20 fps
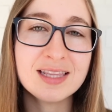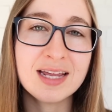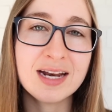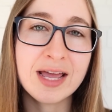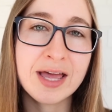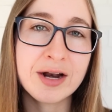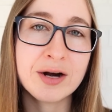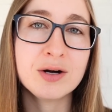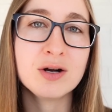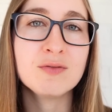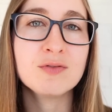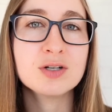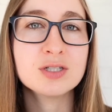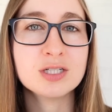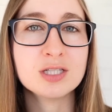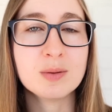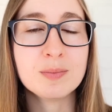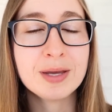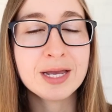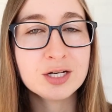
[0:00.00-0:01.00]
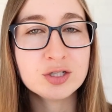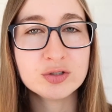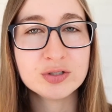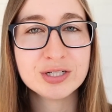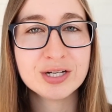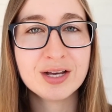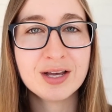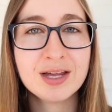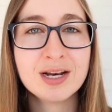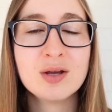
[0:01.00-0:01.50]
then head on over to the
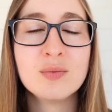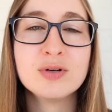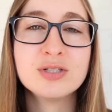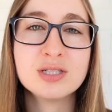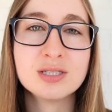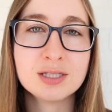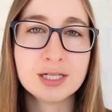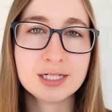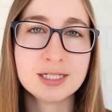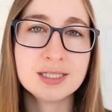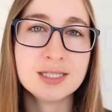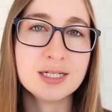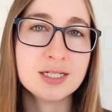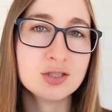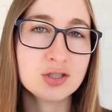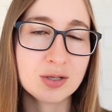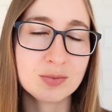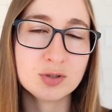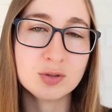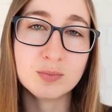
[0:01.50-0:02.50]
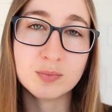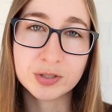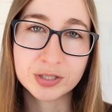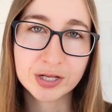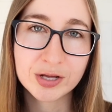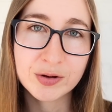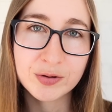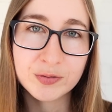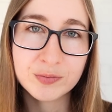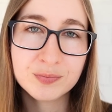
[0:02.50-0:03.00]
Patreon, which is linked in the description
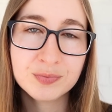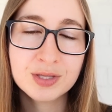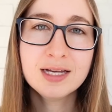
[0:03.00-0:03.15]
below.